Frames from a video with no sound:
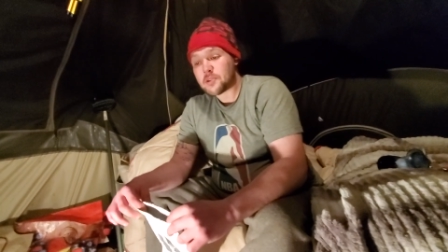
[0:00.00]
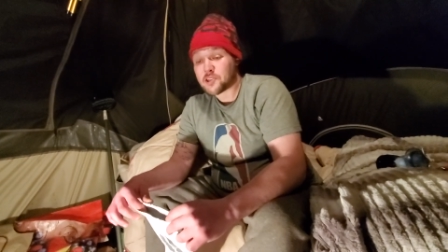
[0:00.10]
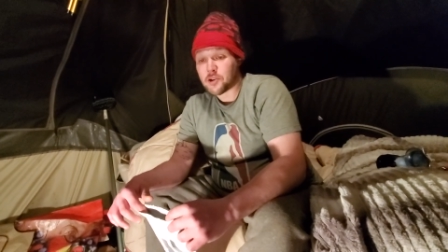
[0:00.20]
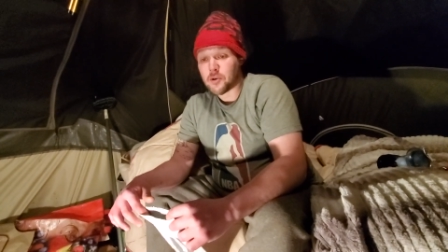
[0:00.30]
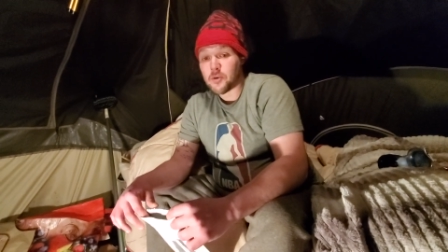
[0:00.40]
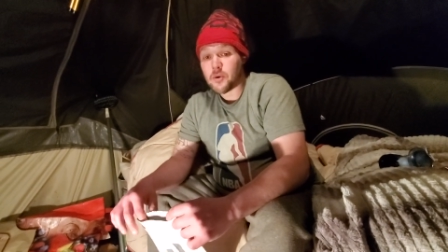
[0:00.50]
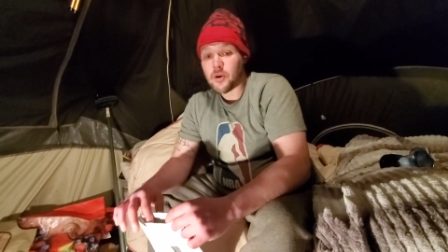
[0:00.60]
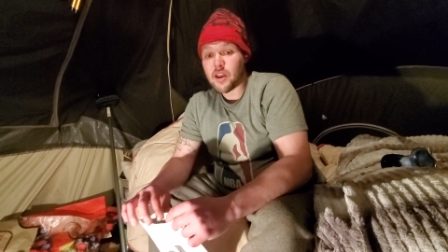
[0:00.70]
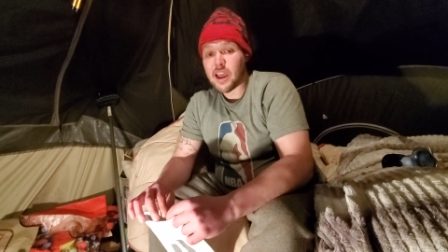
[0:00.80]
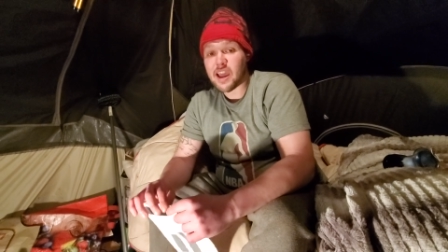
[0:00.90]
to
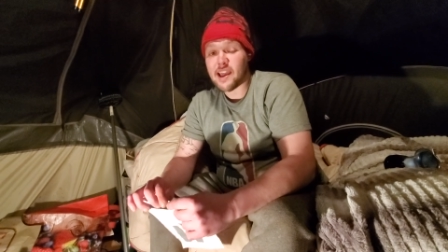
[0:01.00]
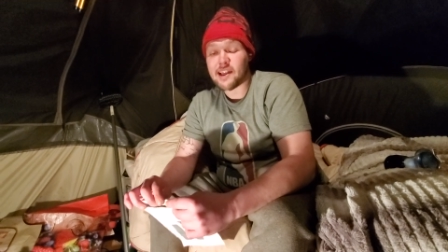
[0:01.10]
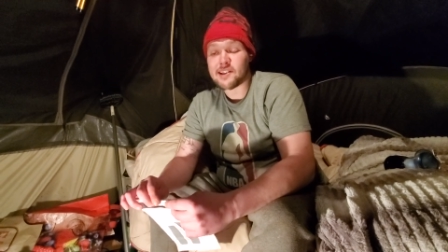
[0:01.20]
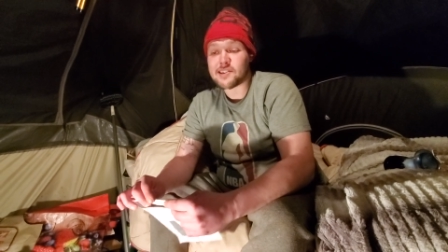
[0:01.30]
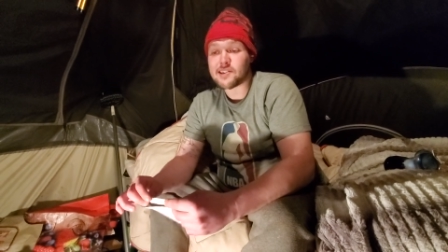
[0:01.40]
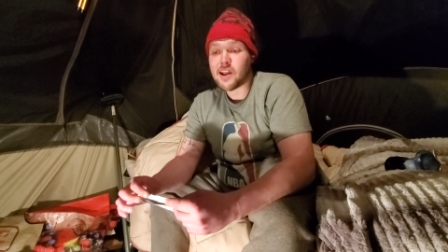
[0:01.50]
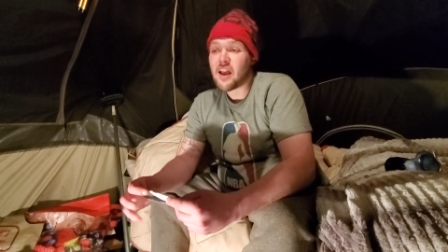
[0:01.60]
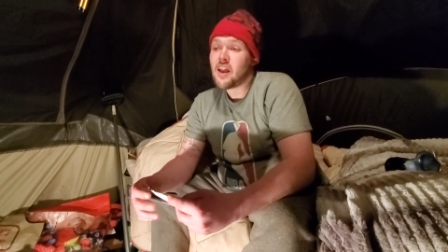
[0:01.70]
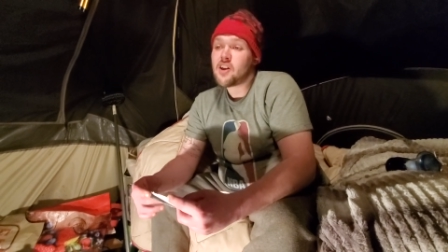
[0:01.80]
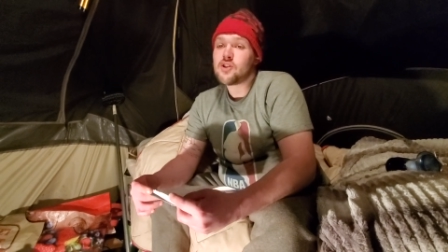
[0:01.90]
and
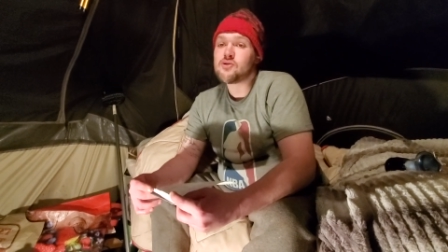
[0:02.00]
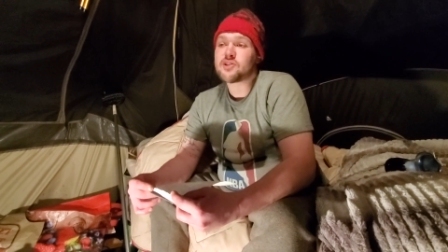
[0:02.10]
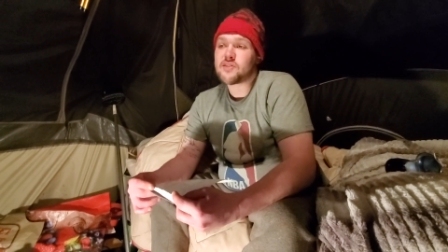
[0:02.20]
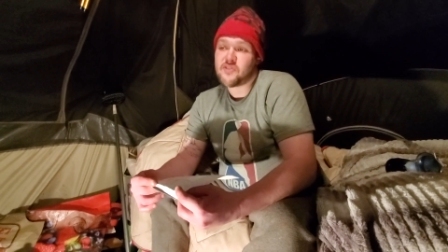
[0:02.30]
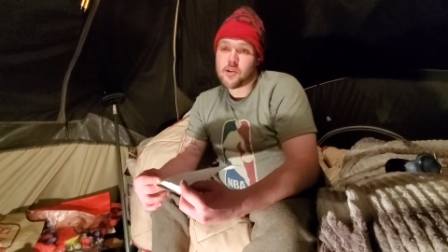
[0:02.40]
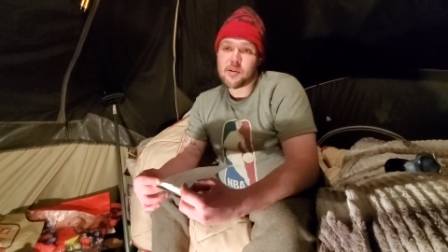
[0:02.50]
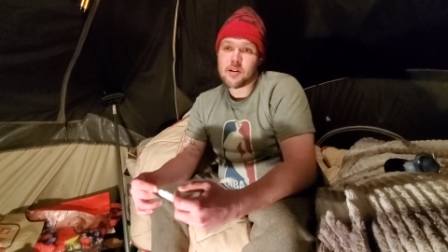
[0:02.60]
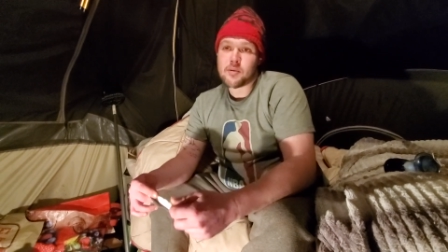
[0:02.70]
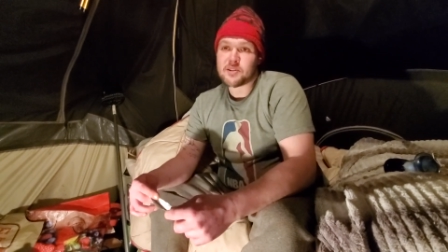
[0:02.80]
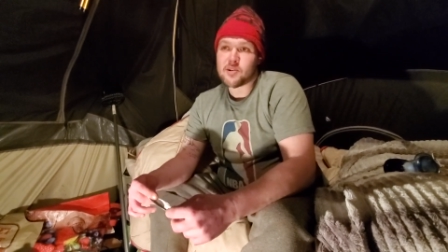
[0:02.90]
use to feel
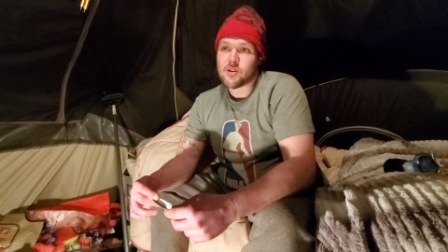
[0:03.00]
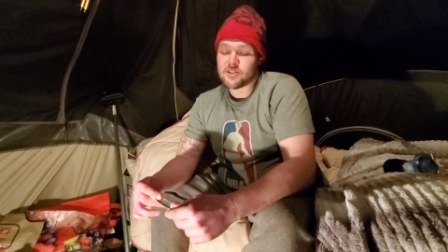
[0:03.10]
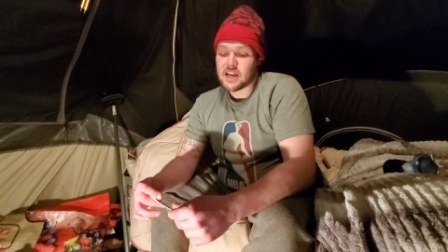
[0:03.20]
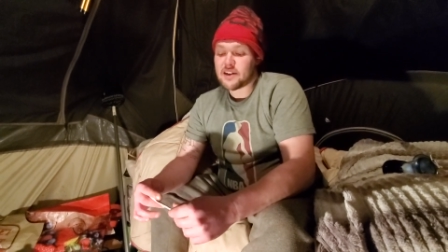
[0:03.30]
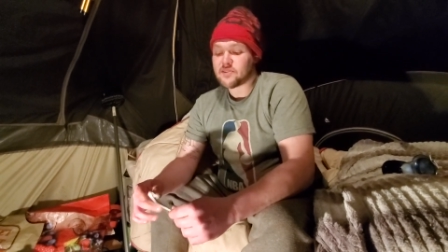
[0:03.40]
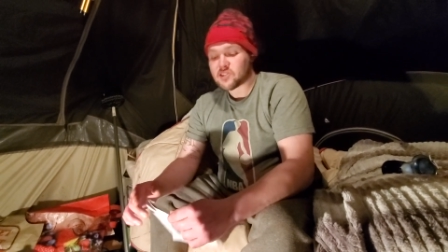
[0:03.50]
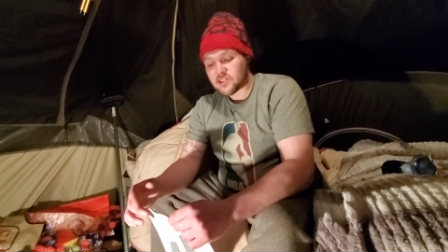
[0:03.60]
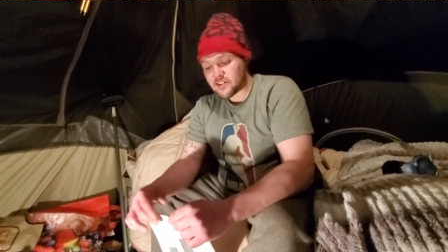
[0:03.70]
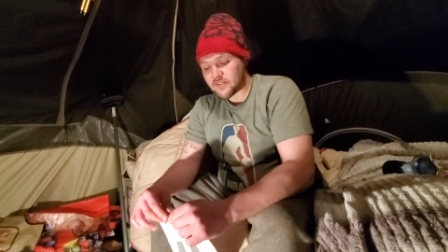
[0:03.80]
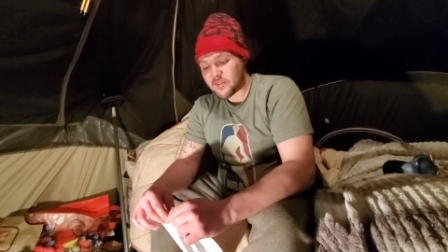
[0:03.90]
better about their own
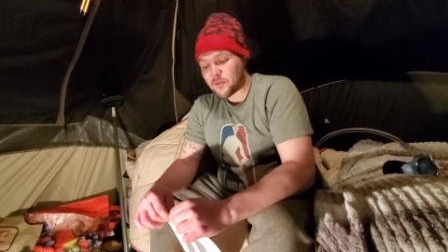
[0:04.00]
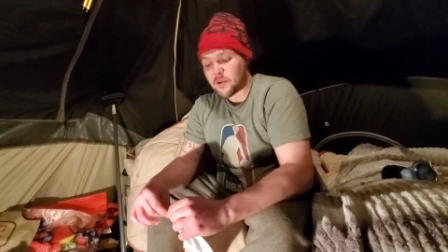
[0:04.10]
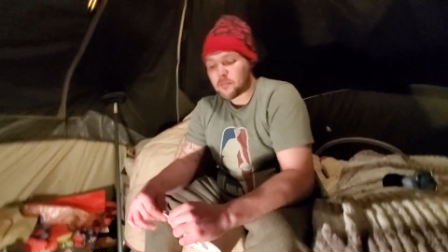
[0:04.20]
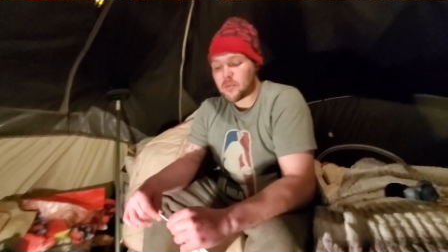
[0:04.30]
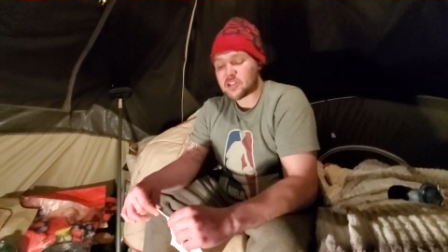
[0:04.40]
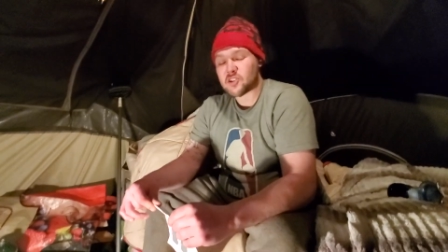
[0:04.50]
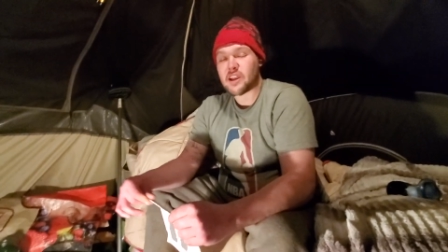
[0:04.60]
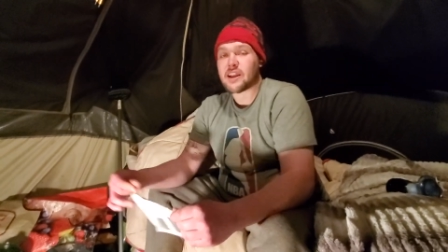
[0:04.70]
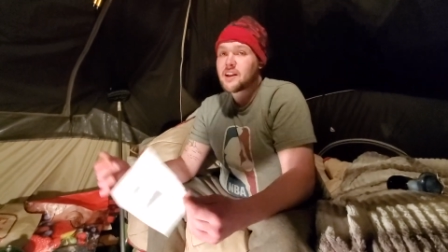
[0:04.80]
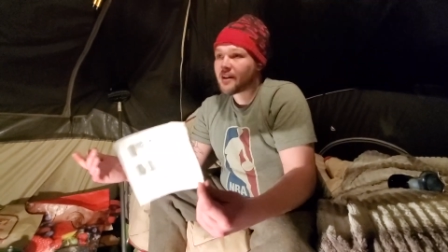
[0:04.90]
lives, much
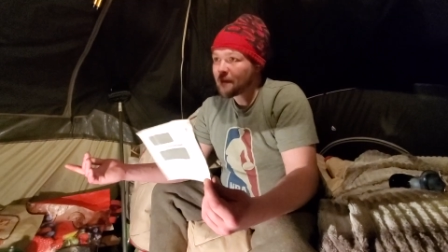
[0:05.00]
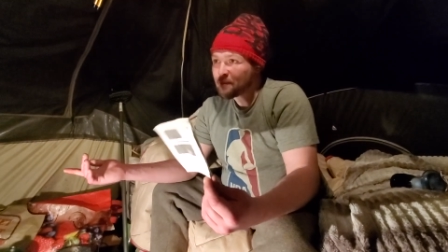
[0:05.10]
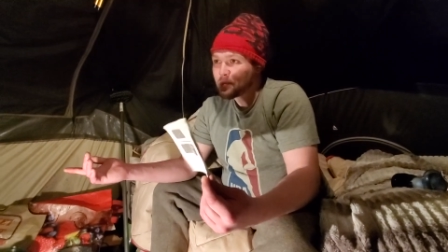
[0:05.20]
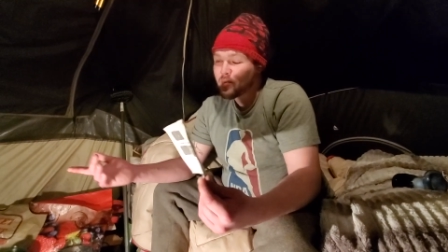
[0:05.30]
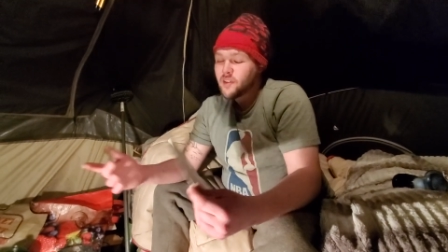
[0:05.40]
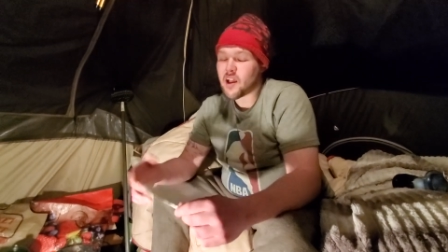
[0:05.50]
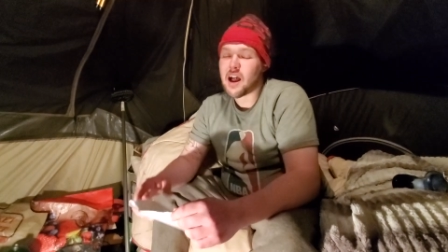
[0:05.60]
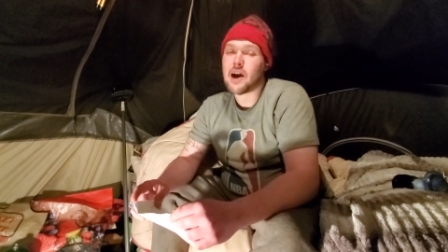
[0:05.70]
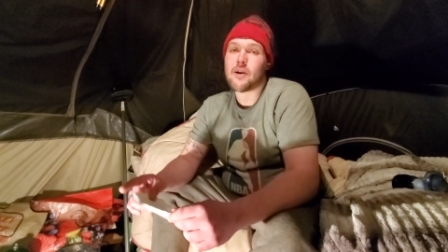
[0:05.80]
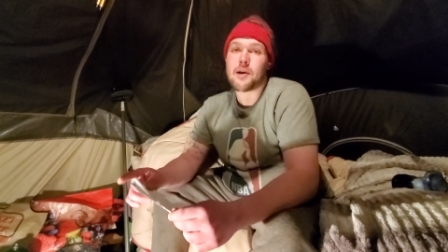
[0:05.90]
like
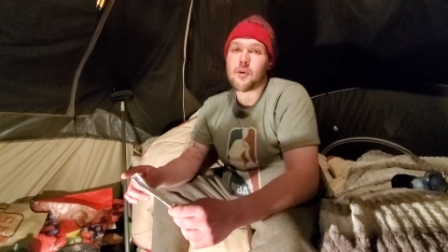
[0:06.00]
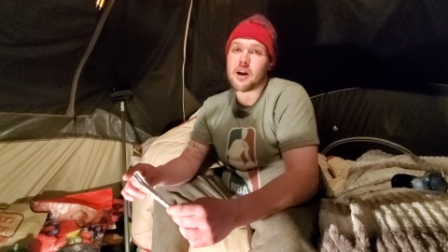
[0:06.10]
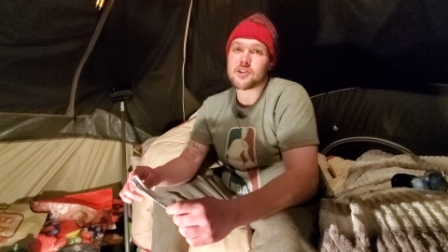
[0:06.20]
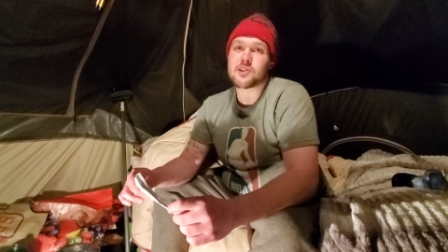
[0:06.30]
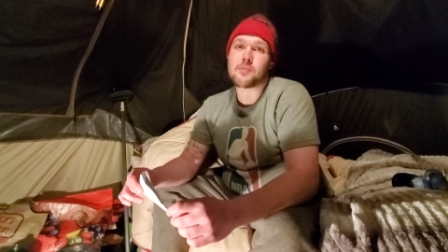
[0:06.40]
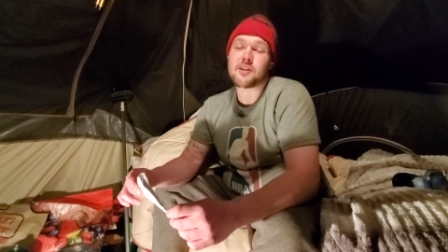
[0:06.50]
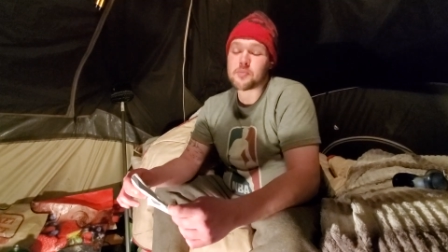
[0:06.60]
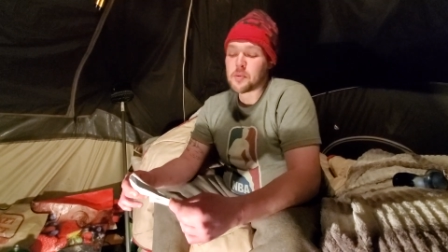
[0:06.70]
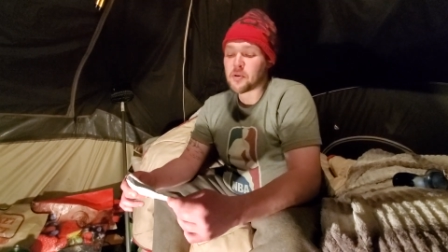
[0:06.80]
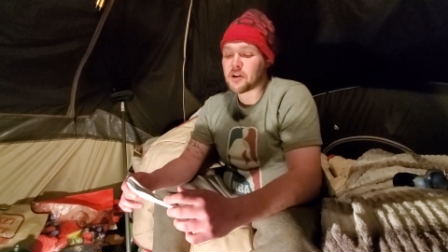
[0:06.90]
how I watch some other
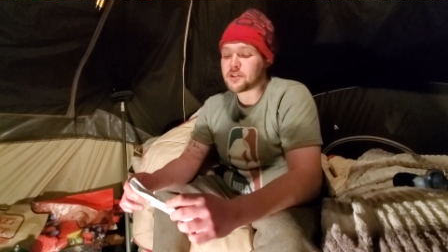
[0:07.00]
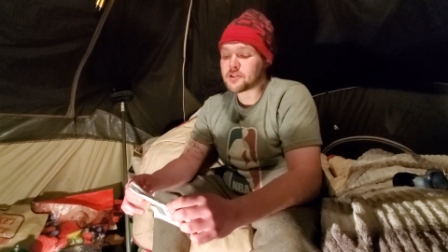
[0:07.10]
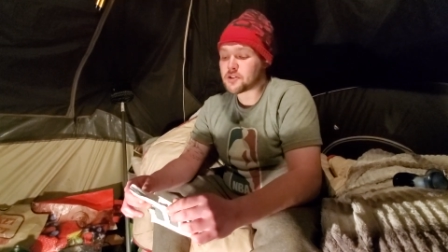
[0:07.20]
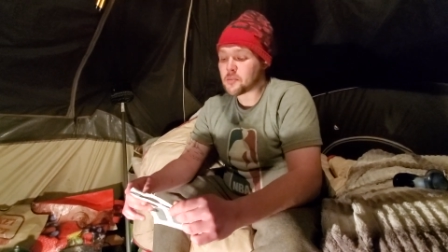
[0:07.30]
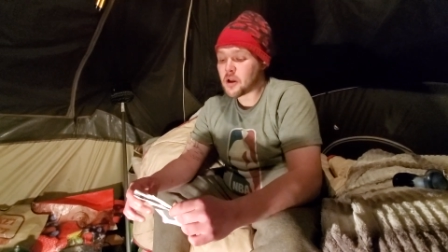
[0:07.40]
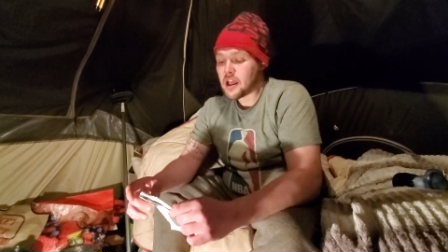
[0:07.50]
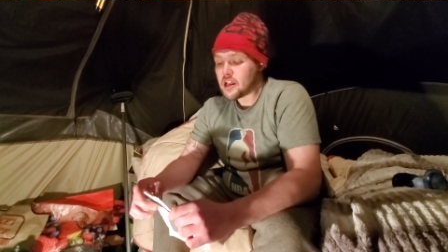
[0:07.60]
people on YouTube.